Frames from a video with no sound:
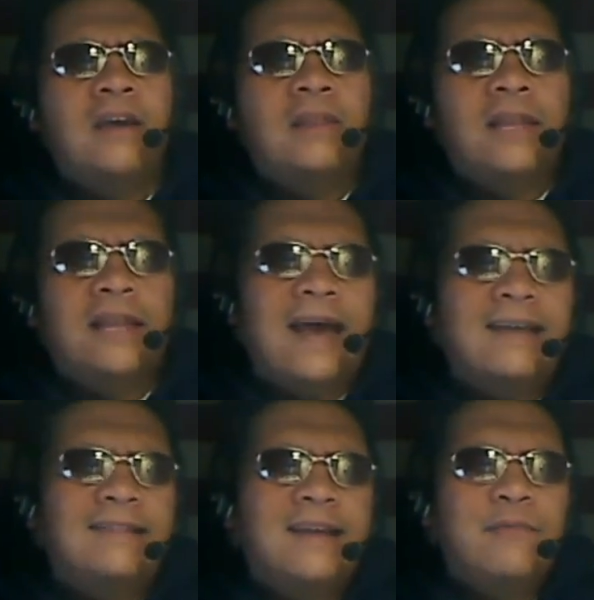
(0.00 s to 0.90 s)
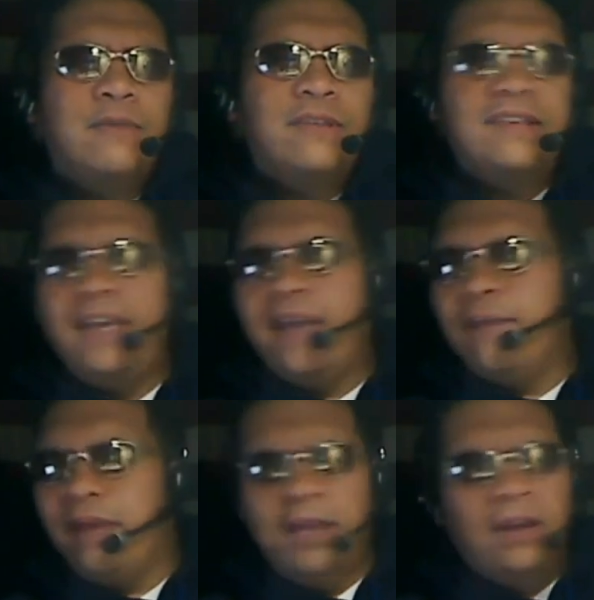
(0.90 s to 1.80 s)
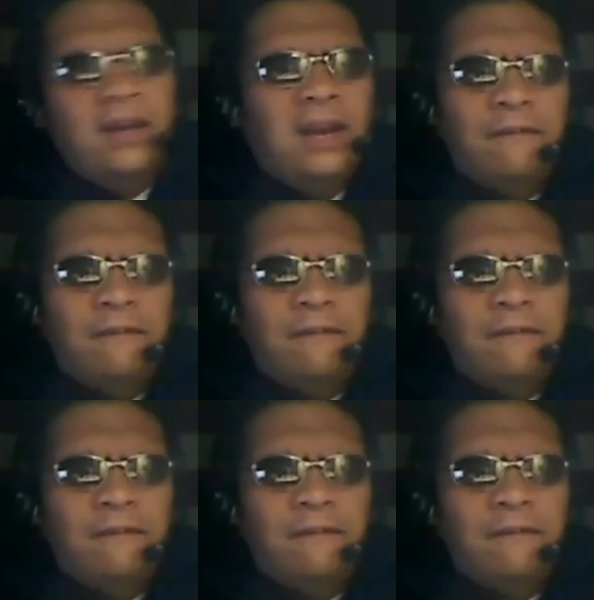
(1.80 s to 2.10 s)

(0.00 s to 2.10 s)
the last time we see him in an